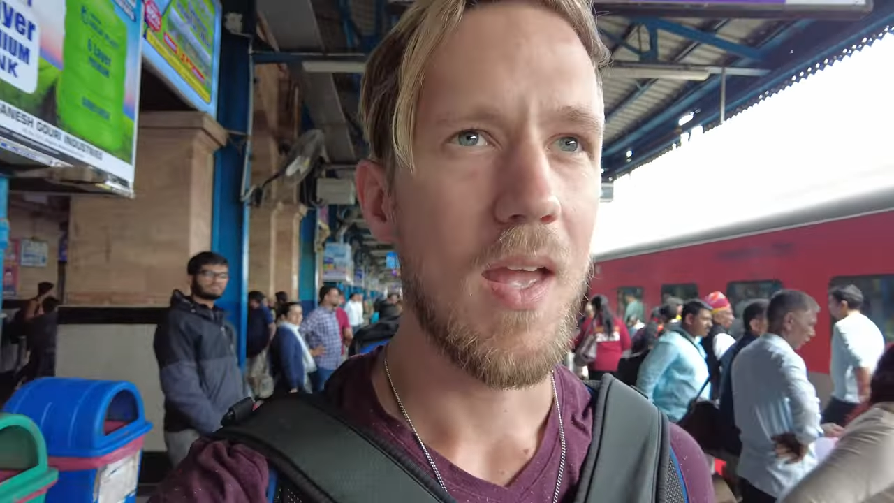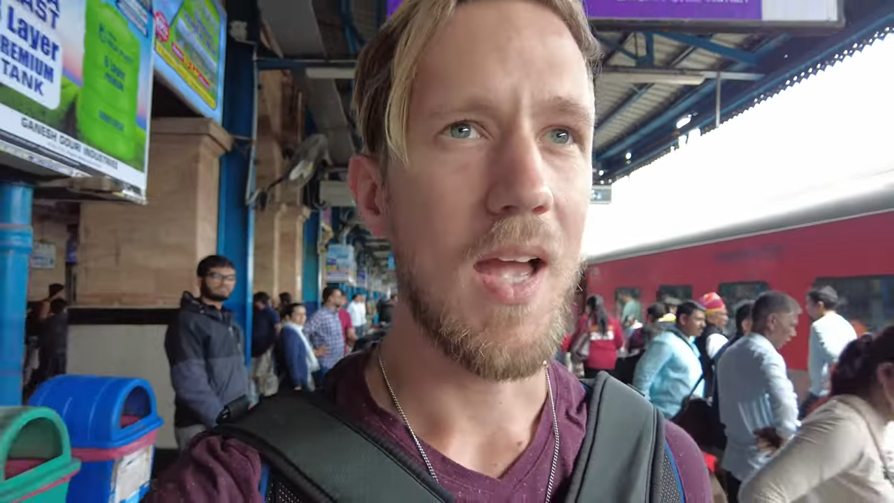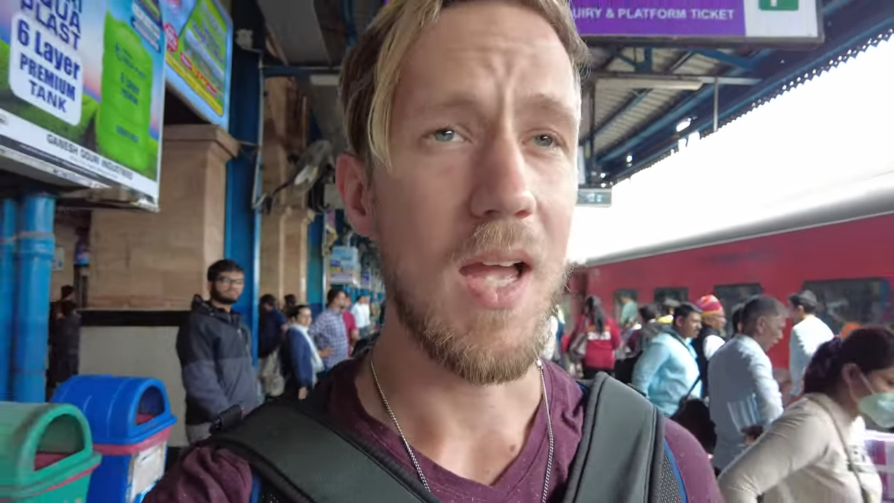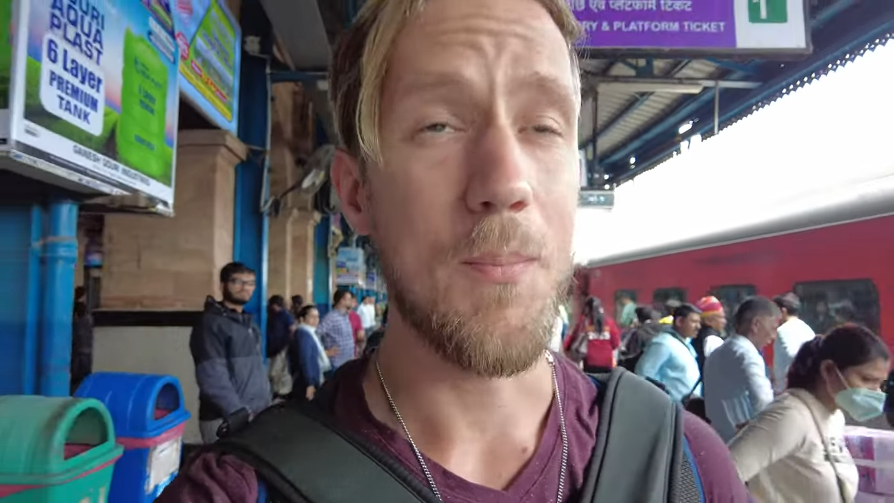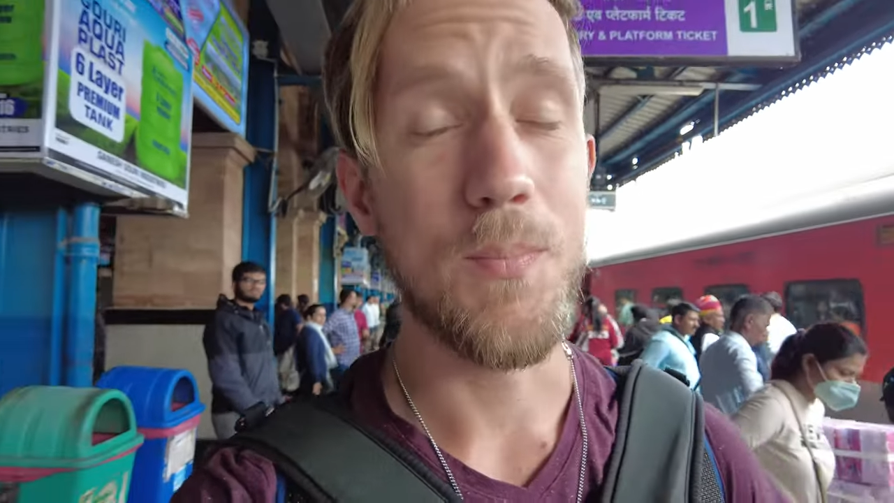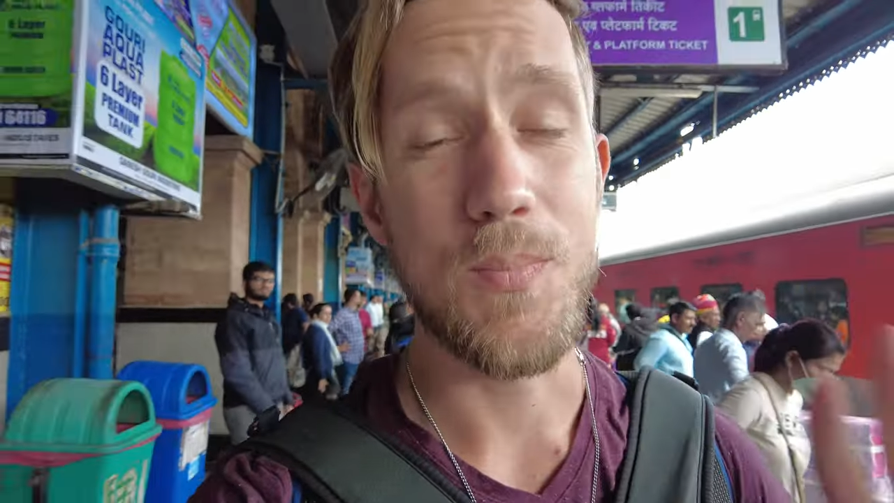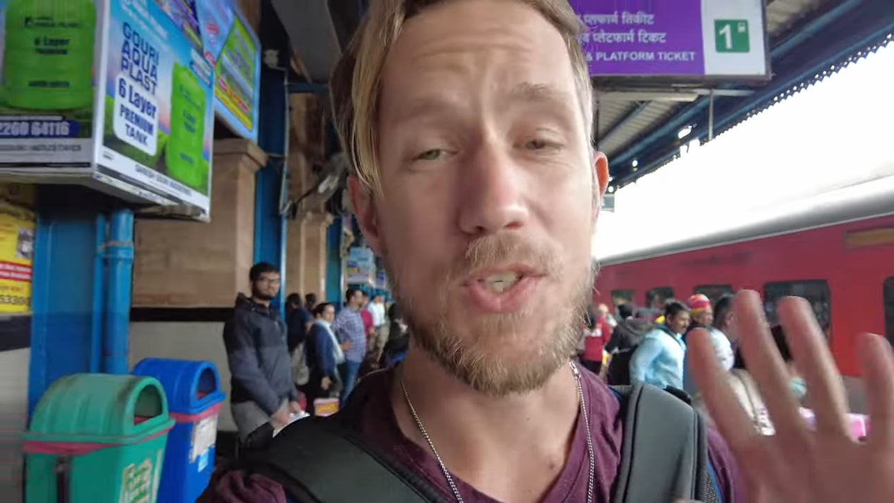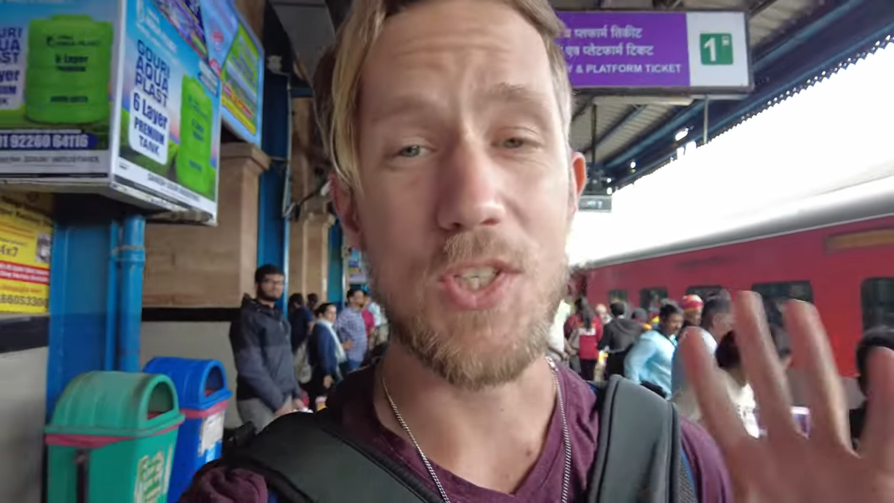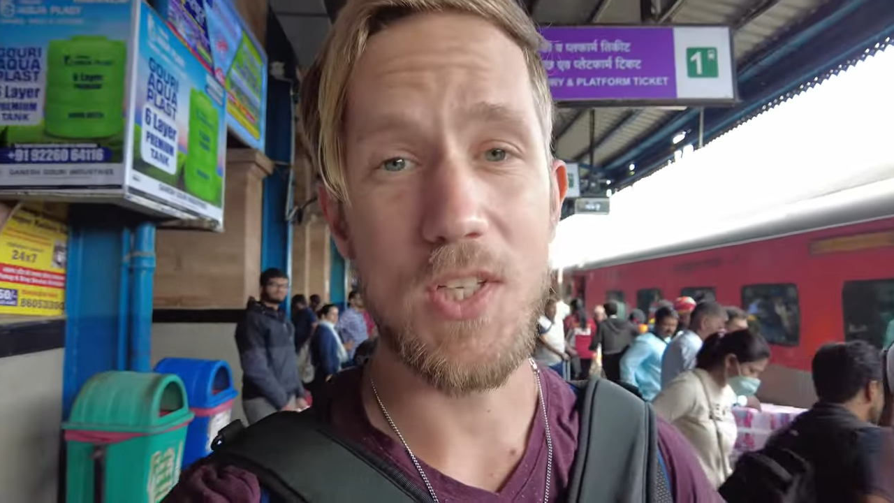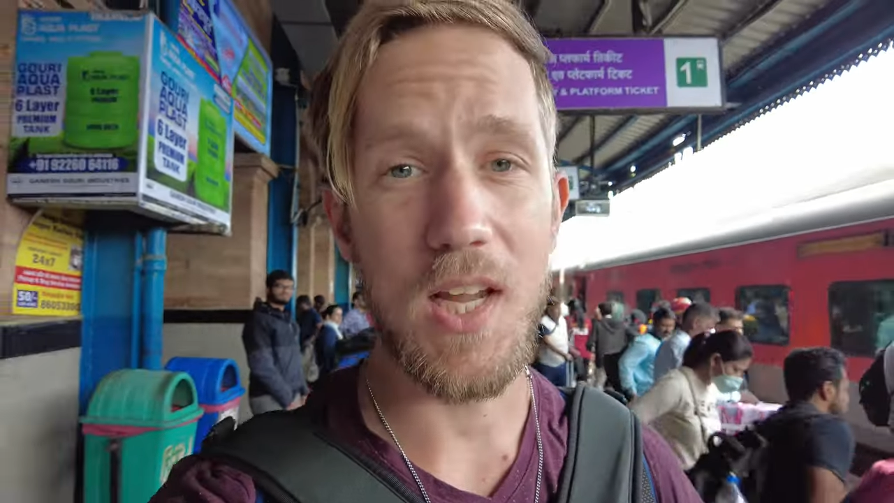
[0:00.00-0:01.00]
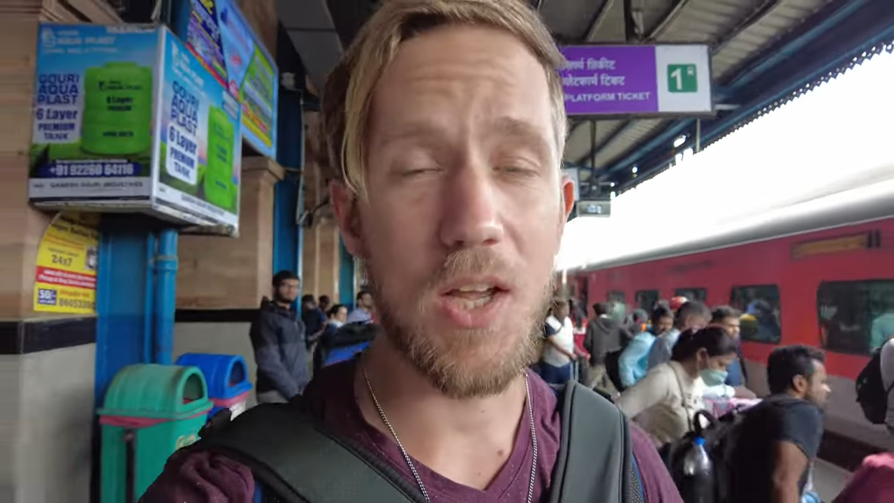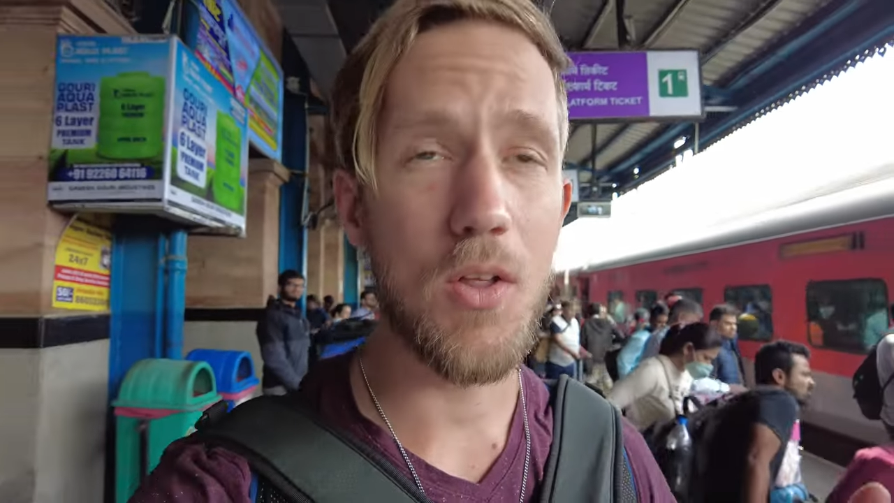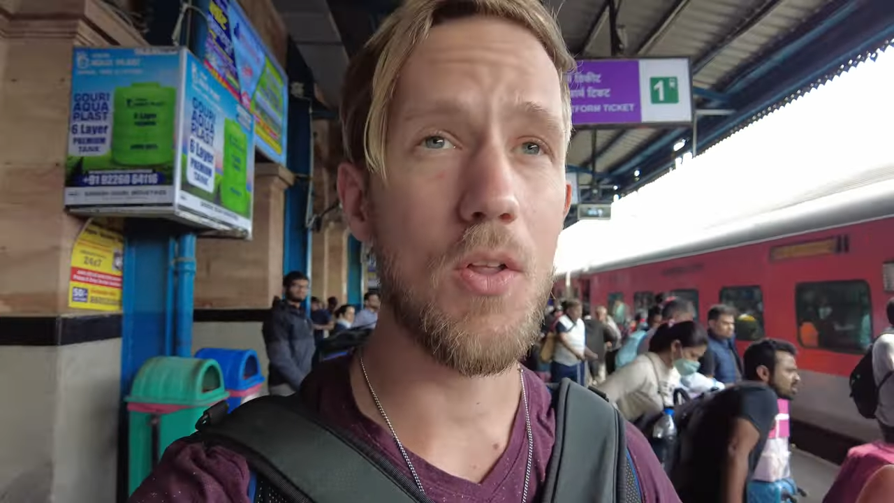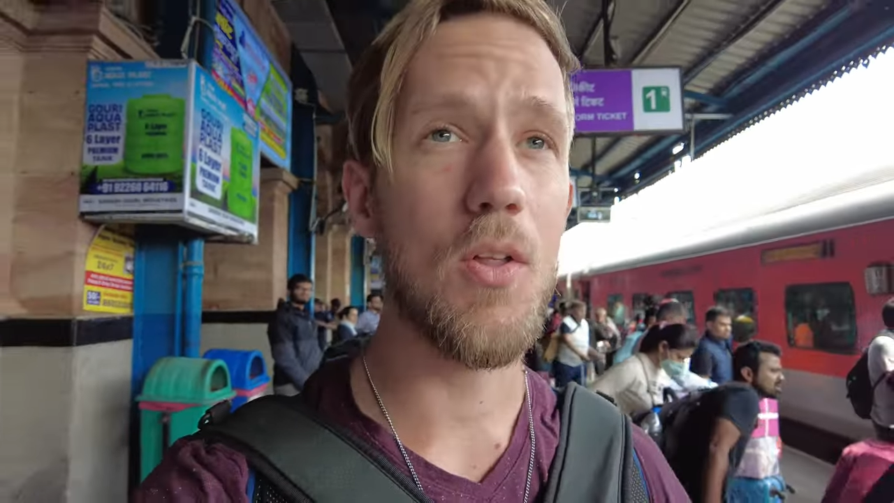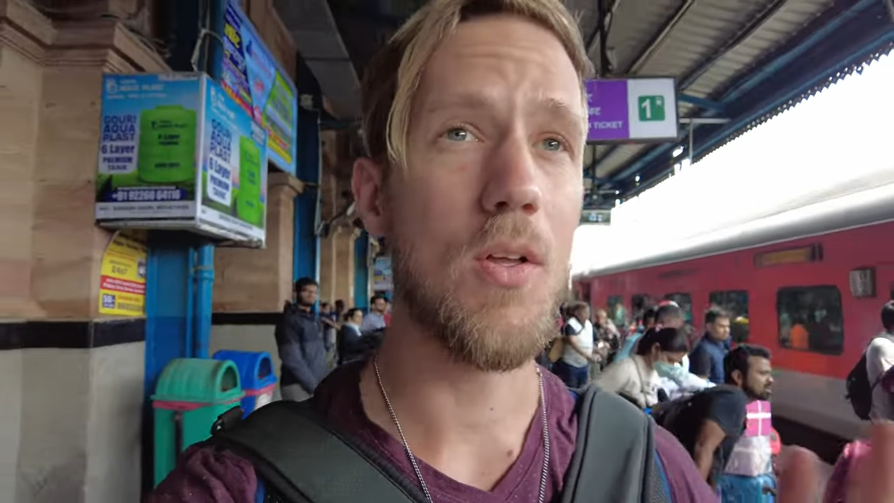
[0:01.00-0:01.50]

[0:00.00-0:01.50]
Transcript: I'm still